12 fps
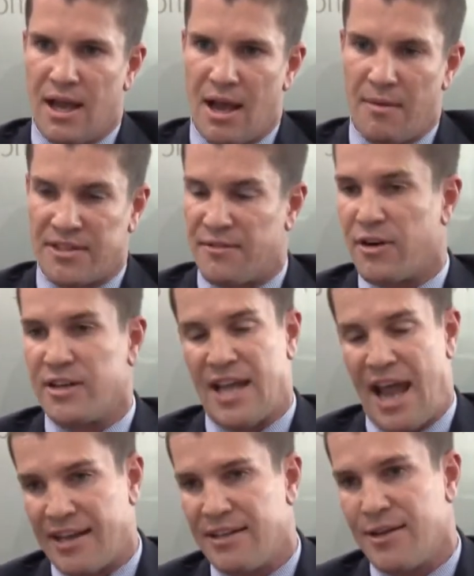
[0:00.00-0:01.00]
Um, it's a very
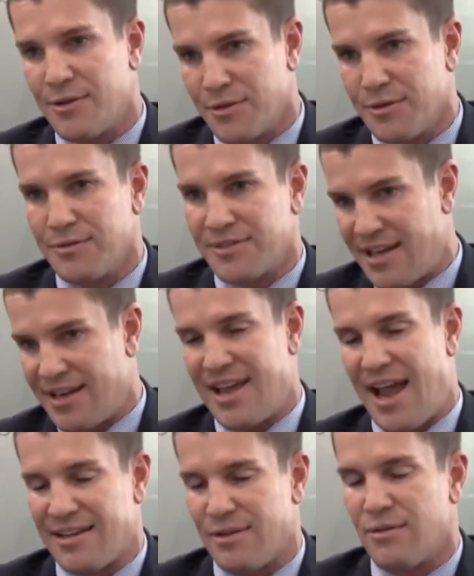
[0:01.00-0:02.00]
tactical set of
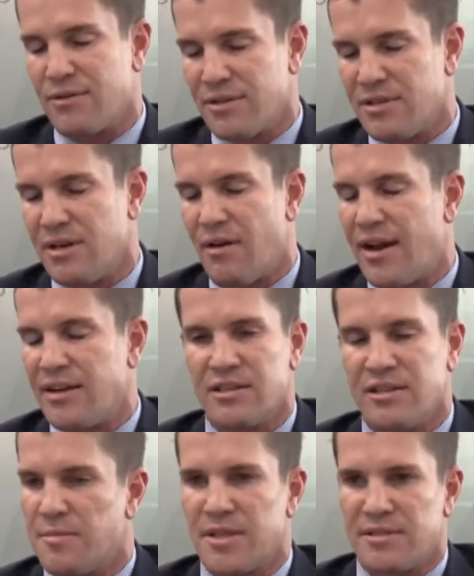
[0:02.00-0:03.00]
tactical
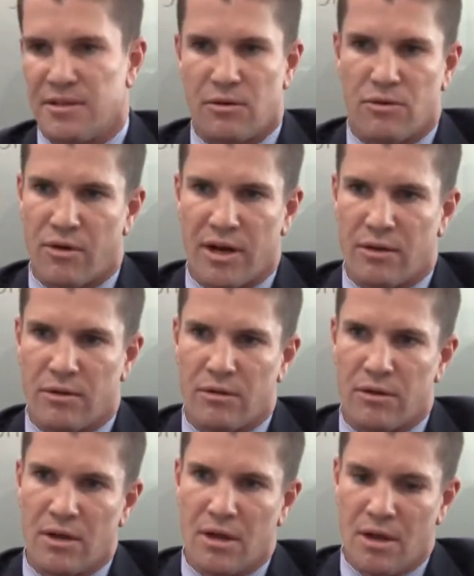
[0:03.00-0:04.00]
considerations, but still
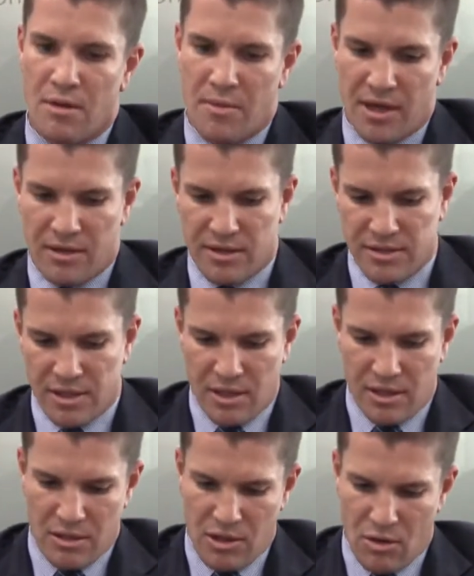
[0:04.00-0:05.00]
critical because
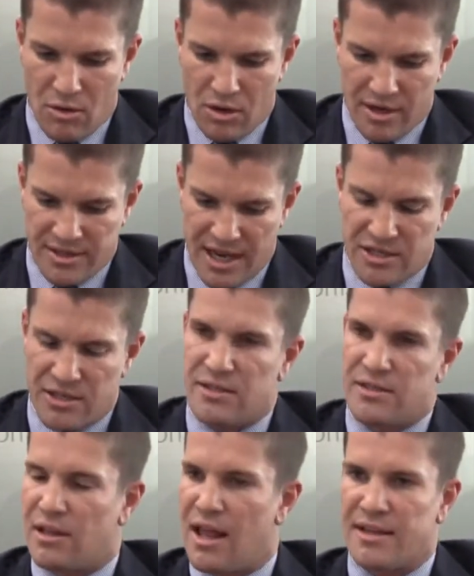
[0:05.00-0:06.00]
the
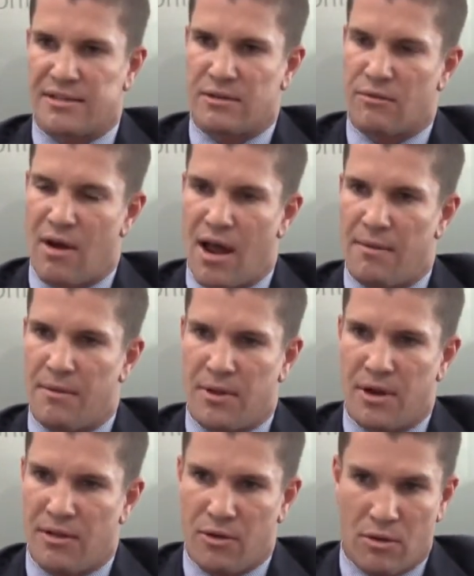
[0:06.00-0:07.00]
organisation still has to run.
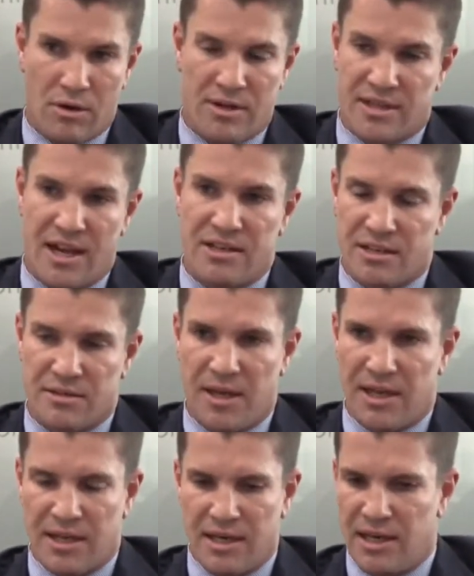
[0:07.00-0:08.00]
You know, the organisation has
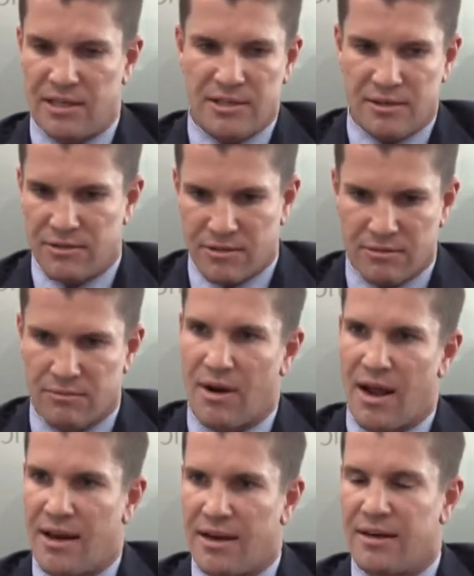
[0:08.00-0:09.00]
been conditioned to
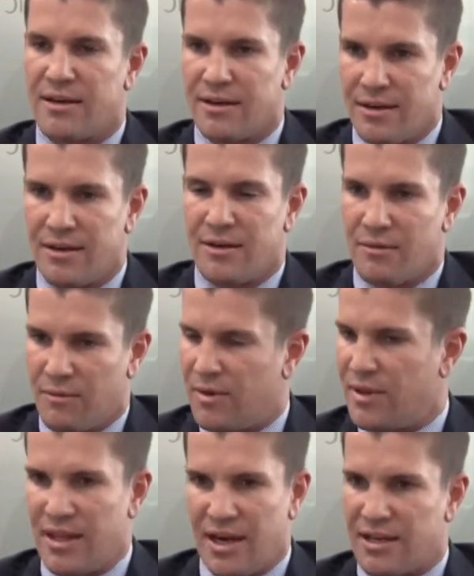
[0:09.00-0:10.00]
run
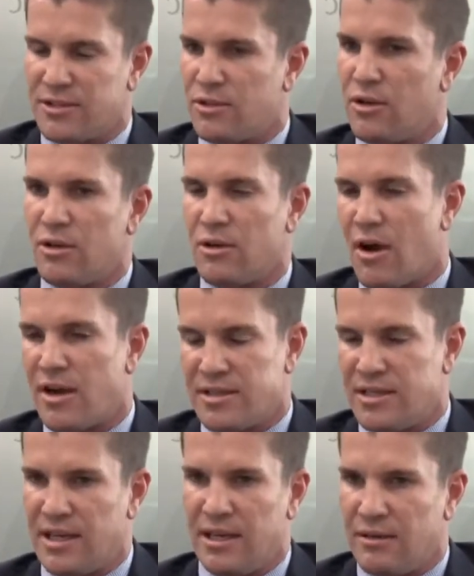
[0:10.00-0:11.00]
within a certain
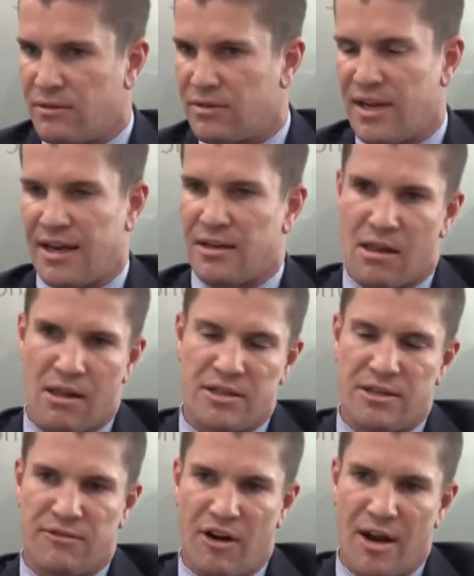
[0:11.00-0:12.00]
IT
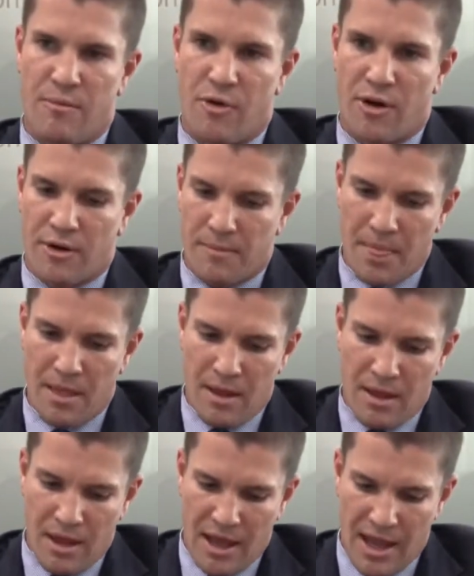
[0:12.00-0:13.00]
technology framework,
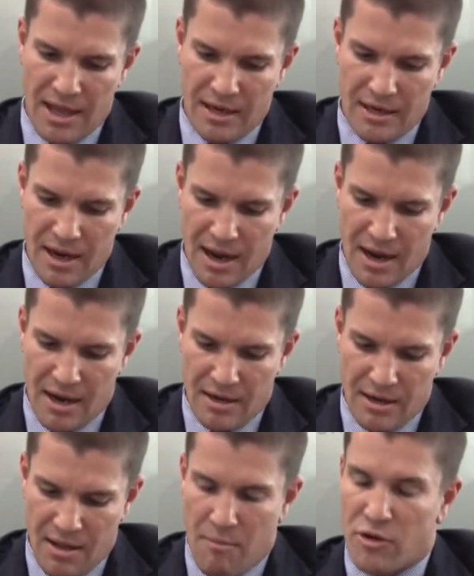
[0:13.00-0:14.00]
and uh,
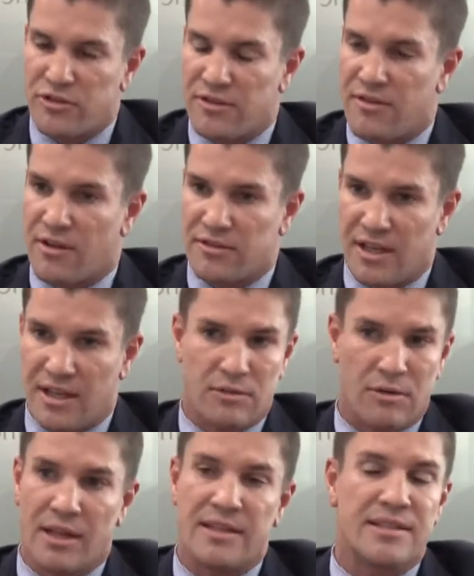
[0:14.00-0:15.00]
and most of those
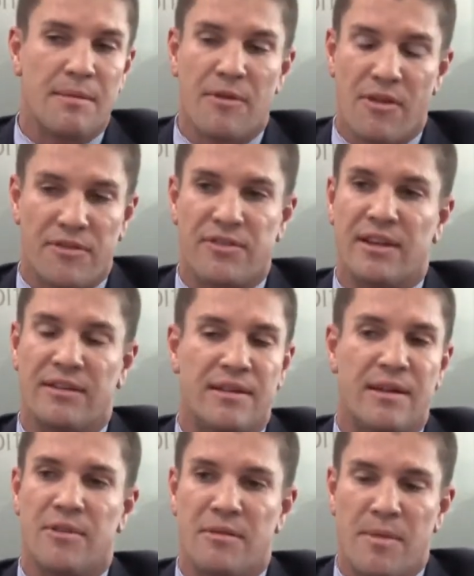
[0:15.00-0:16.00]
things, or at least some of those
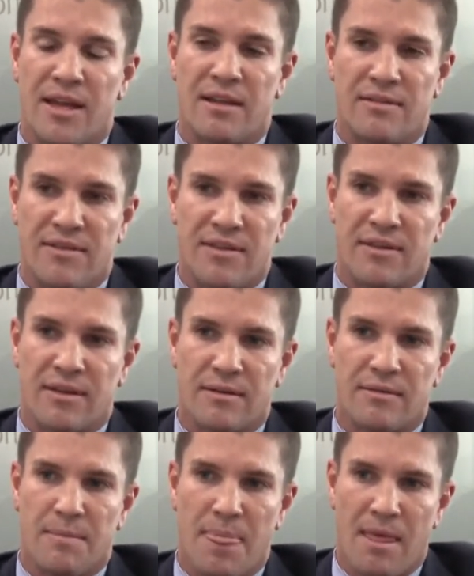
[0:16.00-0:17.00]
things, need to be
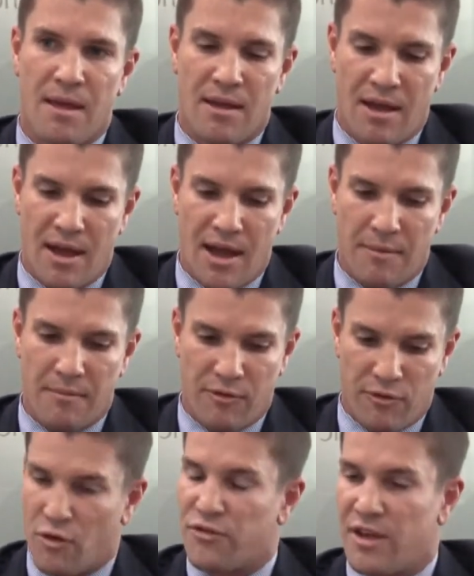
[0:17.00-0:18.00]
consistent. Um,
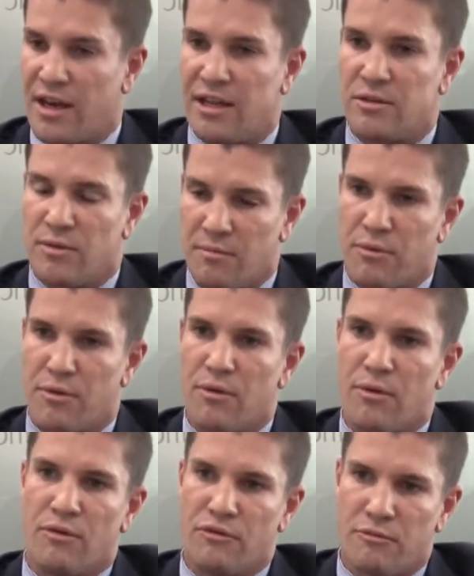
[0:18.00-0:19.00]
of course, they need to
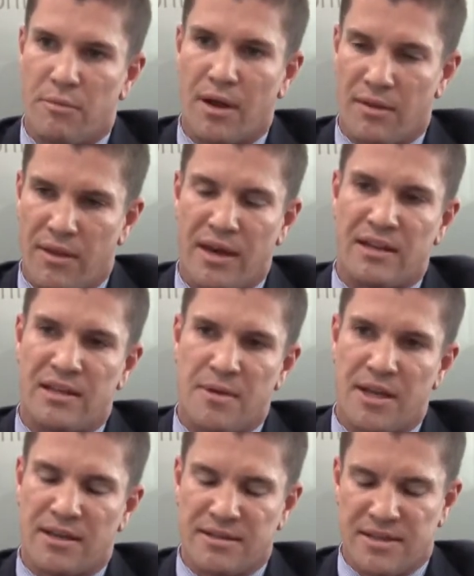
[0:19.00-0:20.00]
improve, but they need to
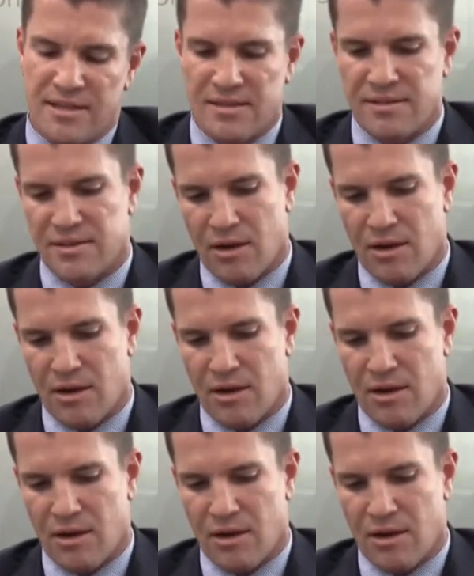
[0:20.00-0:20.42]
be consistent.